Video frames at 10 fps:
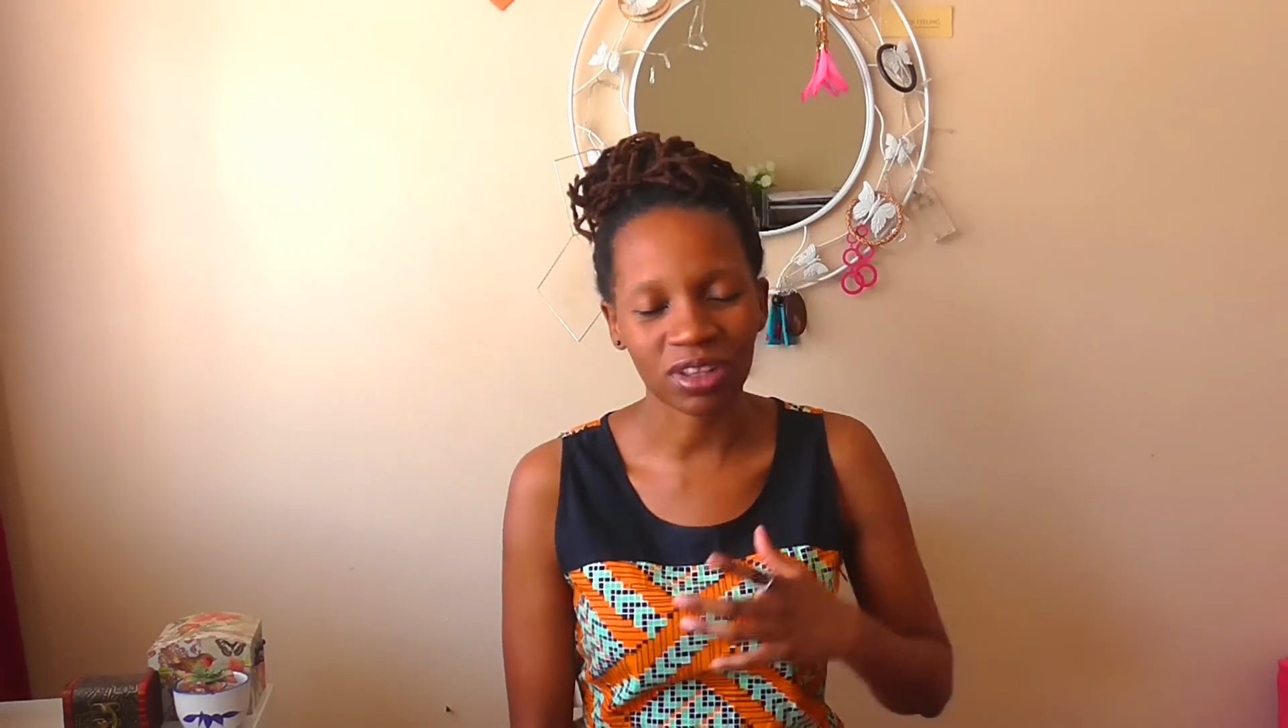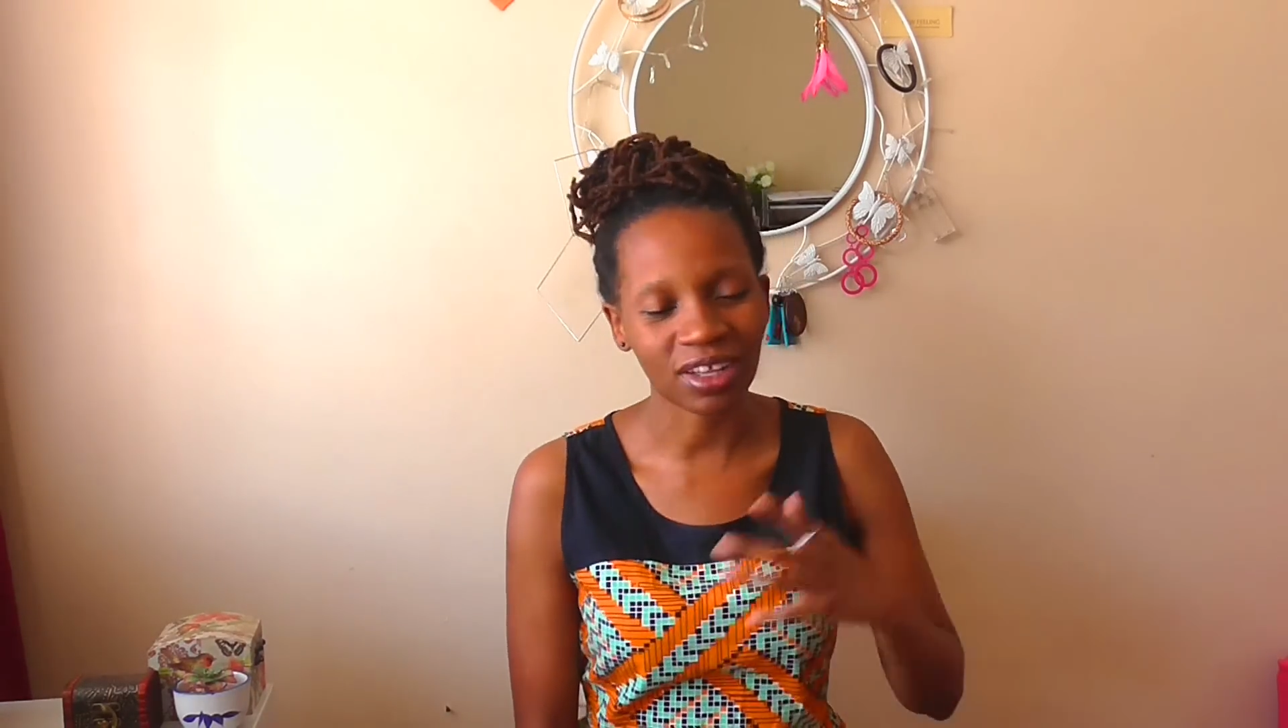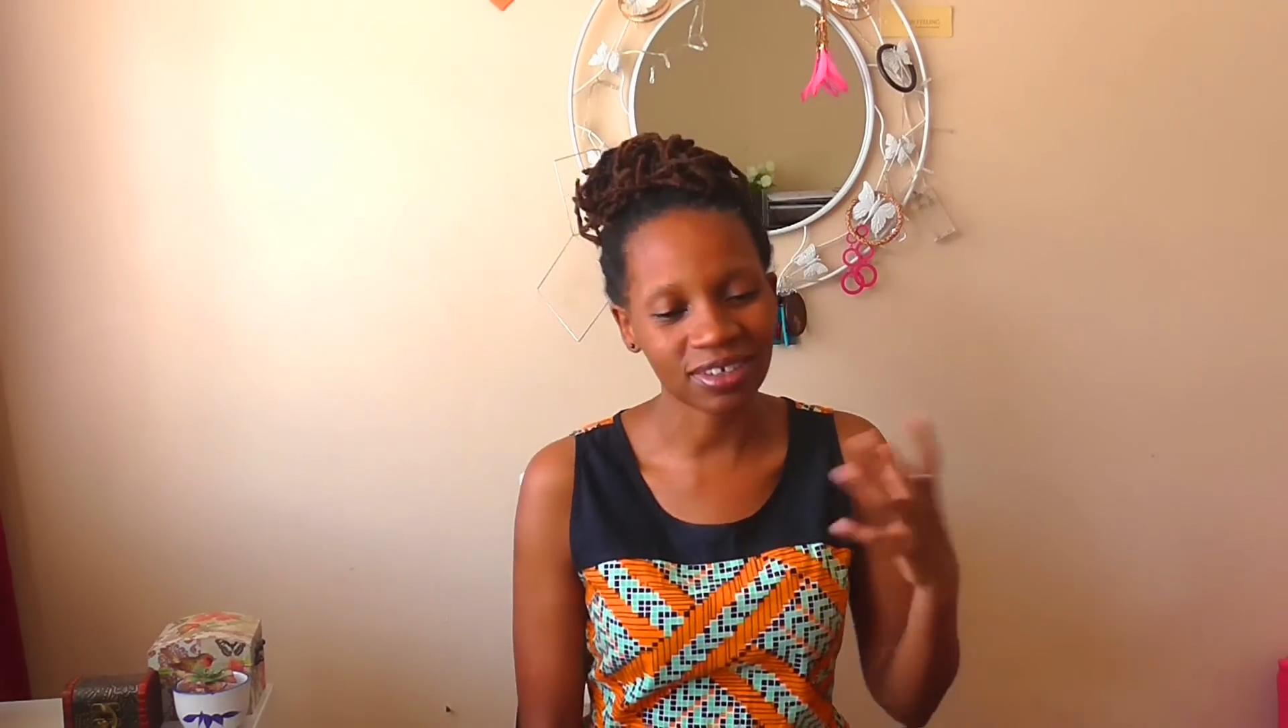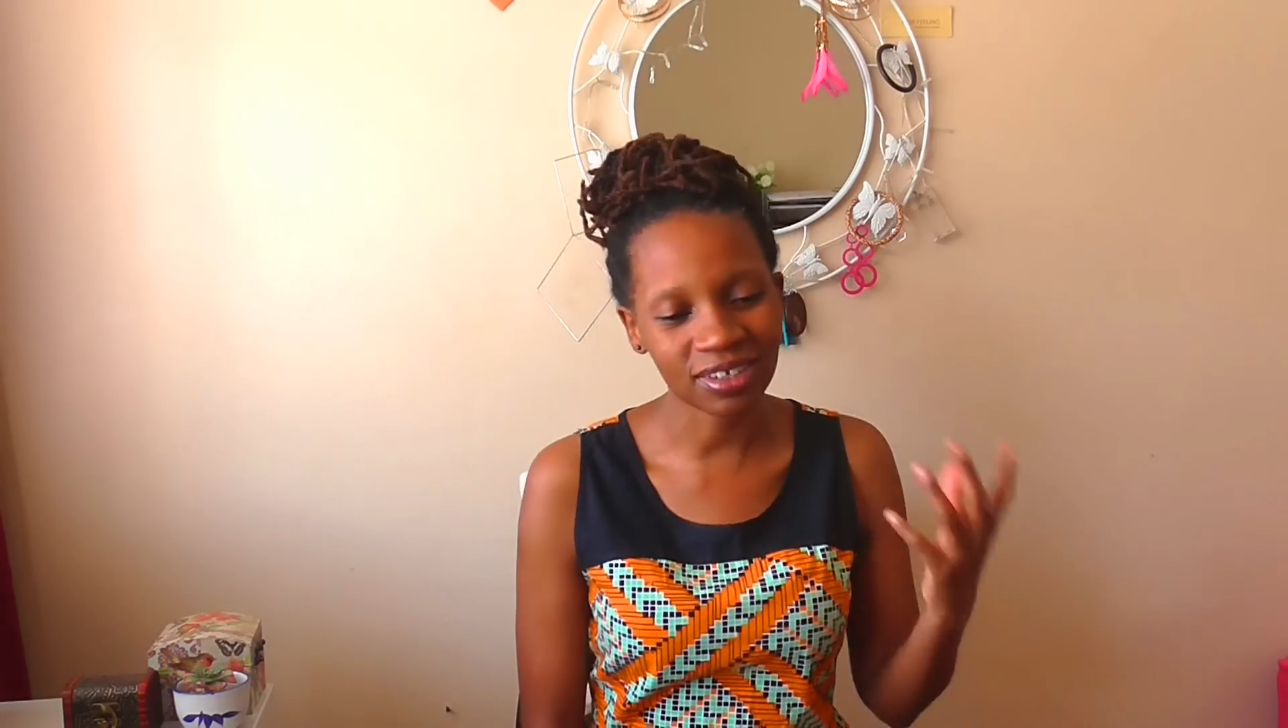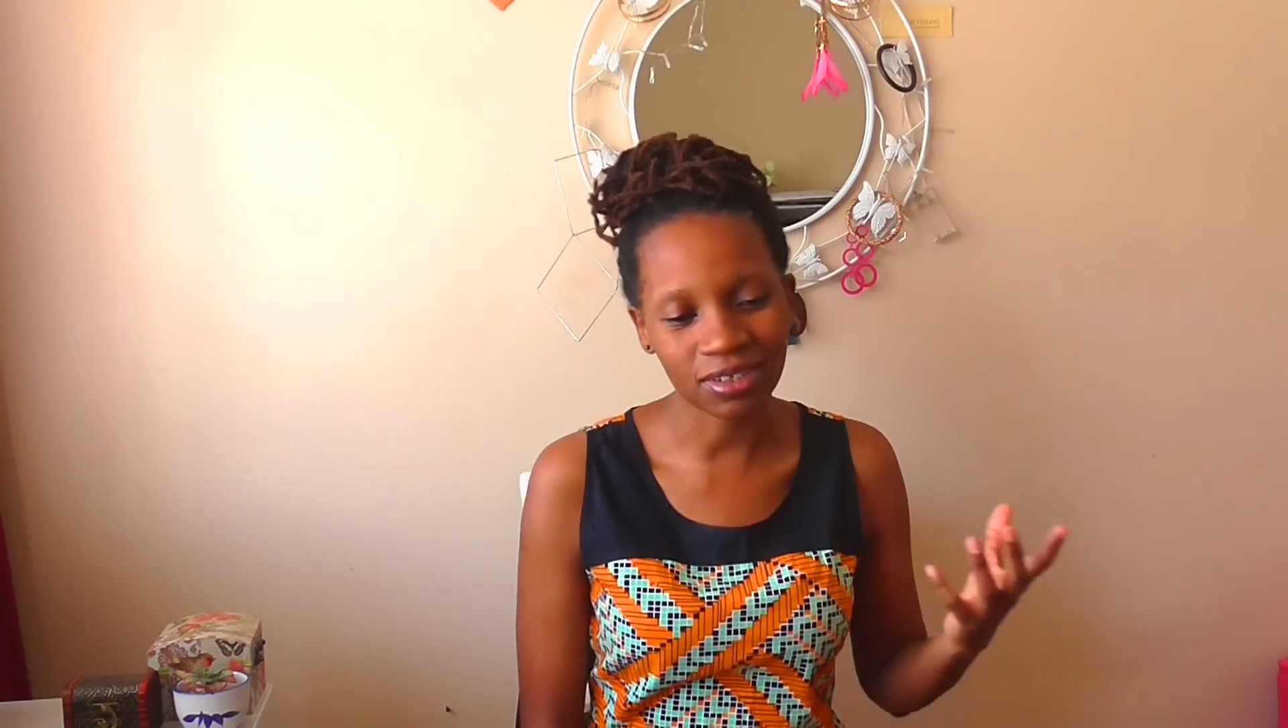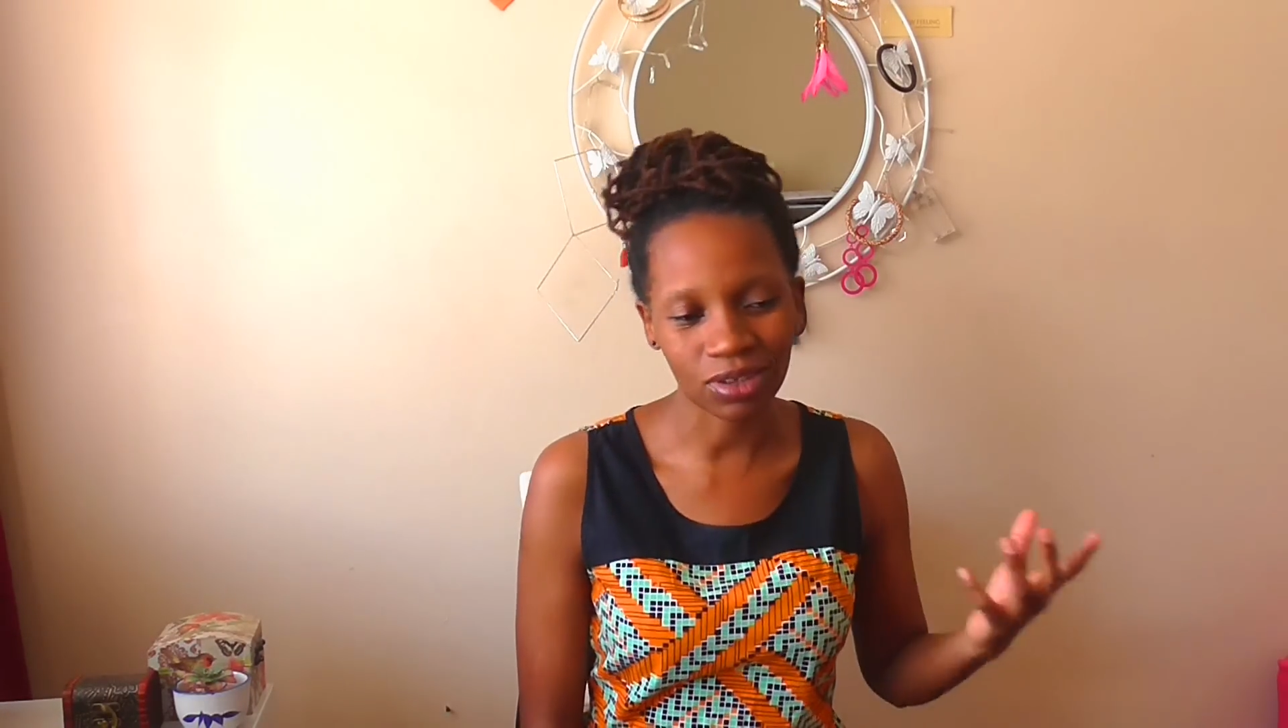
that it's